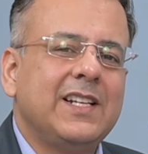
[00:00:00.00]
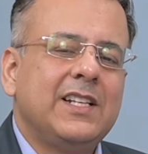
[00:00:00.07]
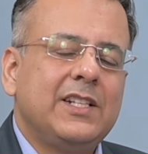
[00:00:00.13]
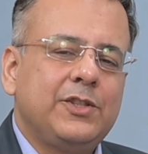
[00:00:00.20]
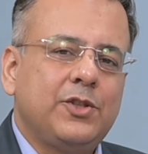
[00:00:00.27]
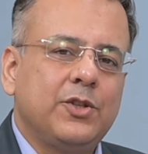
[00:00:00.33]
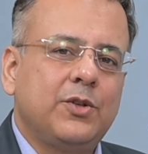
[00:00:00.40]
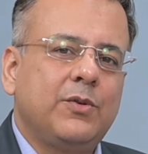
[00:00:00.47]

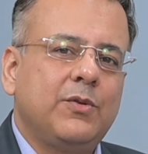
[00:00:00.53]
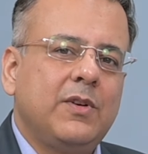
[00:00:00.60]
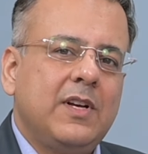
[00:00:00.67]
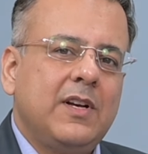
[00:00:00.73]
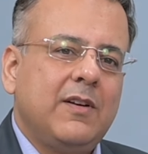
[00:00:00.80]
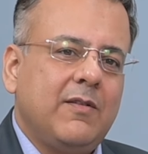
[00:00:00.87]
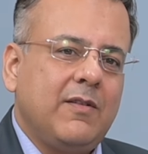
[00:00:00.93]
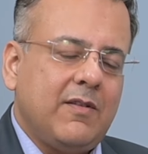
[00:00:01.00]
So
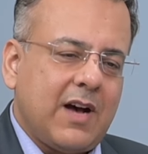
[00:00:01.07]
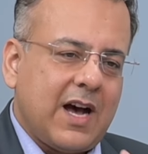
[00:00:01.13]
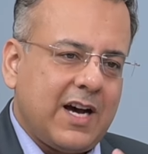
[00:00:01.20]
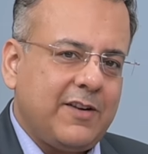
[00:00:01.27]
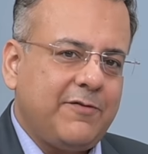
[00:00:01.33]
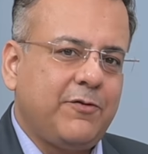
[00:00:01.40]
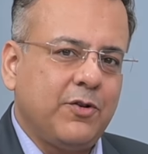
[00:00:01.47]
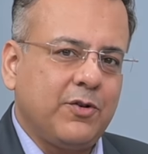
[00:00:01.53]
our
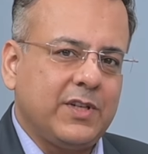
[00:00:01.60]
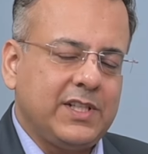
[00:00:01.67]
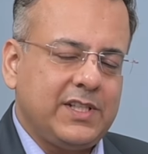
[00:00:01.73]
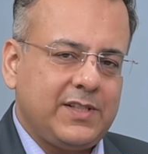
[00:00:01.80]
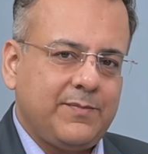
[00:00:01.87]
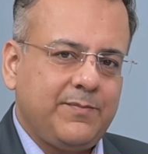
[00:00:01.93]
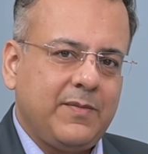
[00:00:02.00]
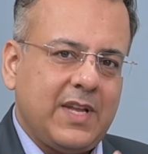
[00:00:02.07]

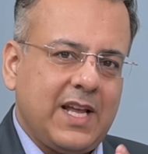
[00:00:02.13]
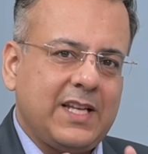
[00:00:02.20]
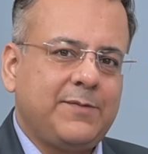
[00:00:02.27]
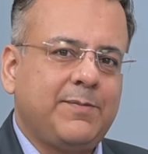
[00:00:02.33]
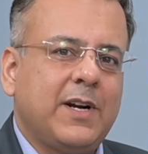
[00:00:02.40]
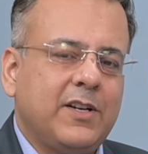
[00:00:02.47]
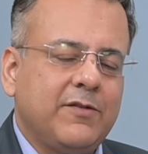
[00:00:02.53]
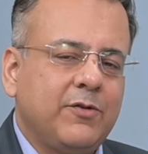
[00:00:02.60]
focus as
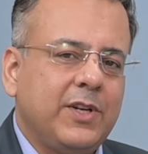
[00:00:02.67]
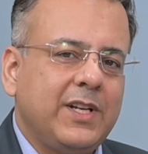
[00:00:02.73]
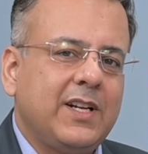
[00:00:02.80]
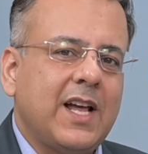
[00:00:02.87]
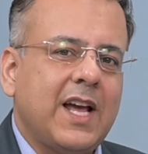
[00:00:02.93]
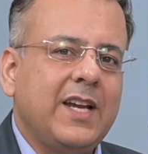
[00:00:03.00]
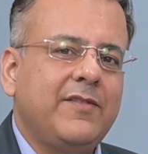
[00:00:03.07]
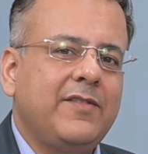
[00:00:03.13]
part of going
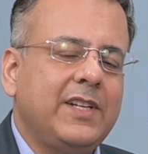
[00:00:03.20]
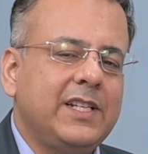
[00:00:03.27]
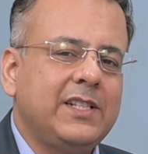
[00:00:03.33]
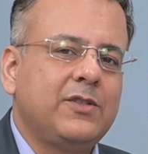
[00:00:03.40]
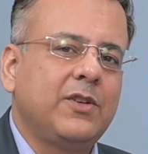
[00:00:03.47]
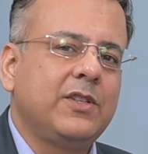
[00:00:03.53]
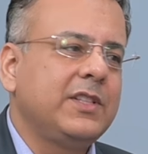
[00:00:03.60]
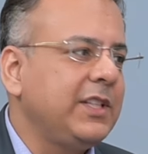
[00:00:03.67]
live is
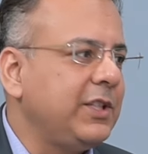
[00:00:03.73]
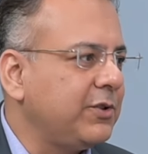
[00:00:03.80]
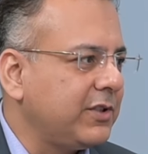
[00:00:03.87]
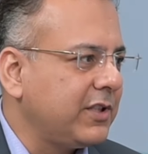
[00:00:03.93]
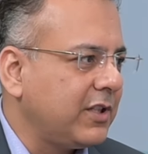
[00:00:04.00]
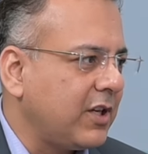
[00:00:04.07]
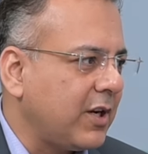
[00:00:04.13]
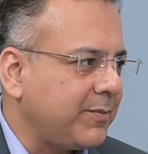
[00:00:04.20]
on the
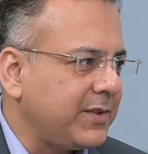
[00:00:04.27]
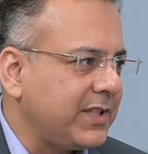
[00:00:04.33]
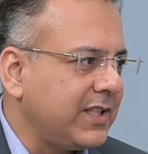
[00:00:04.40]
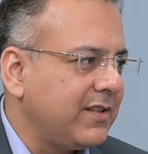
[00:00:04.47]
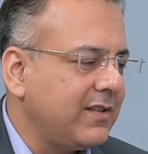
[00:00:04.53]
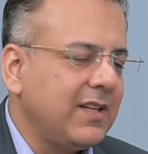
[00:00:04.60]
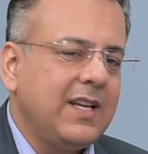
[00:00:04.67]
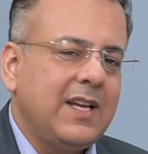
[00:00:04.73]
user
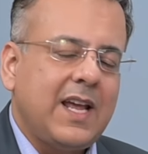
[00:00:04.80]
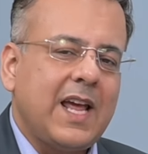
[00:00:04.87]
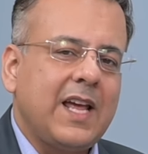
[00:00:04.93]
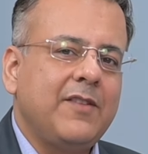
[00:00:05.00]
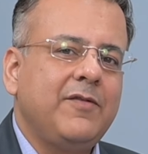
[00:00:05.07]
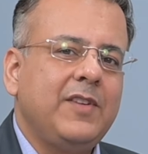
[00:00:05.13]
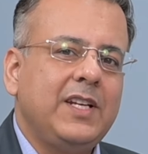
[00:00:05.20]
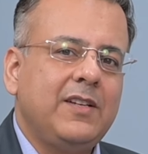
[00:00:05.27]
adoption,
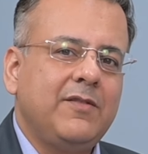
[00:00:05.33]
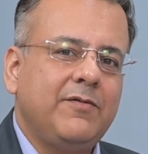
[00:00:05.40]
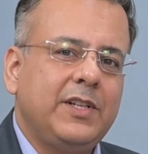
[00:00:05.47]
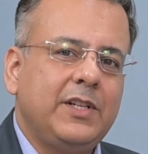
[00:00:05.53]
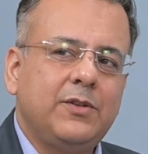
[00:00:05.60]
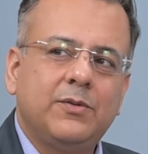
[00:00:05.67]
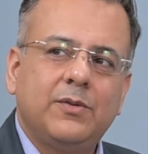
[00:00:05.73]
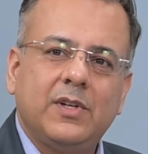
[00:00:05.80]
and we
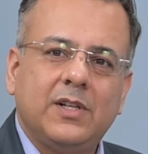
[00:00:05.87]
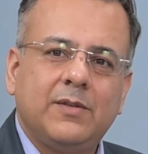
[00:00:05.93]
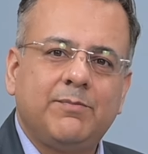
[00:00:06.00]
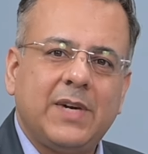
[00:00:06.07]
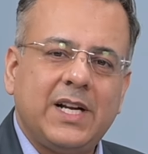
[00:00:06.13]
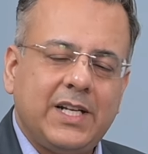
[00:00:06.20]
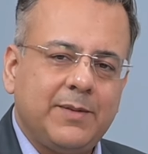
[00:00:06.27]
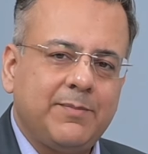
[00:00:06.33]
do
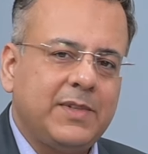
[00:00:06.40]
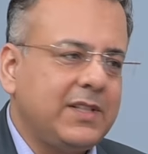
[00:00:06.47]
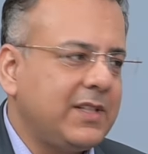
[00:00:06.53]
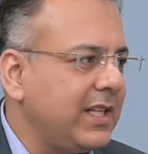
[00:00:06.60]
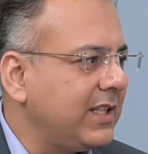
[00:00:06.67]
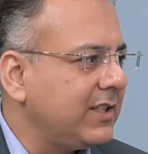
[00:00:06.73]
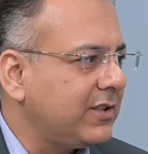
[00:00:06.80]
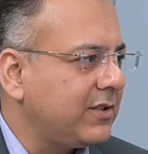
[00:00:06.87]
multiple
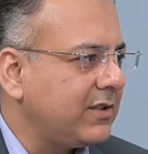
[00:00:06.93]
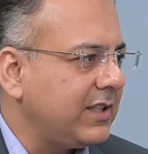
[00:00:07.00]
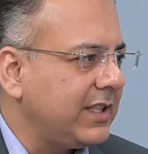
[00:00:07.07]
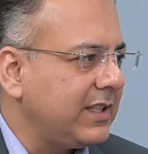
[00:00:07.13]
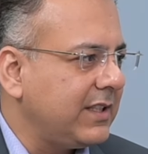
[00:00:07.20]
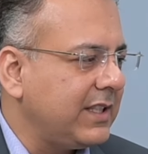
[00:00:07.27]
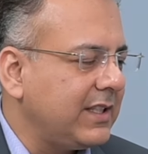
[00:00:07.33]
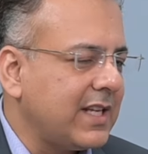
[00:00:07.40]
things
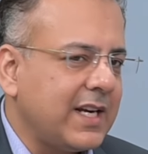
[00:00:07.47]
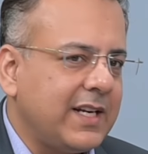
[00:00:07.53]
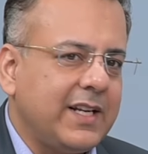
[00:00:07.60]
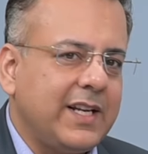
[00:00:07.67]
in that